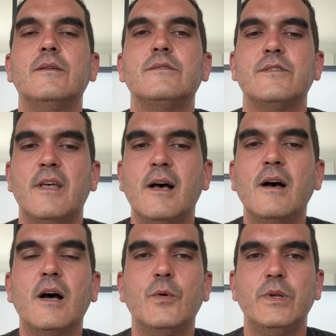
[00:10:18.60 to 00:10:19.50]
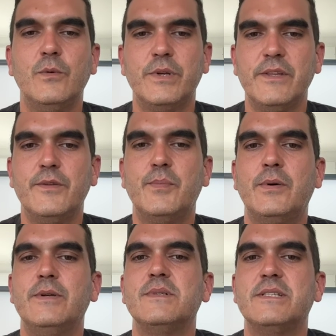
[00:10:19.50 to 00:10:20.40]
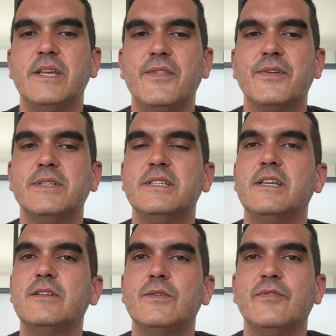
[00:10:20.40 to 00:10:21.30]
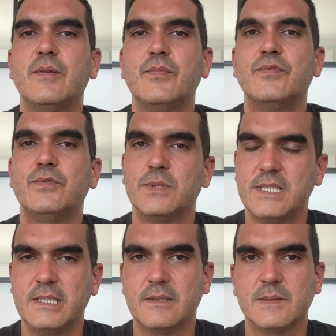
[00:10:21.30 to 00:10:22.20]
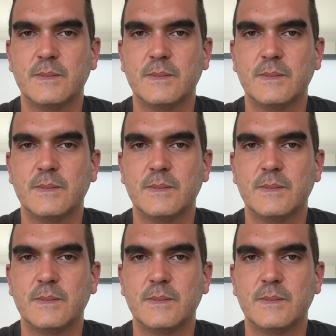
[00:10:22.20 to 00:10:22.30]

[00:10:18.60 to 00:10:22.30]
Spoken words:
So now I will read the poem Day 38, November 14.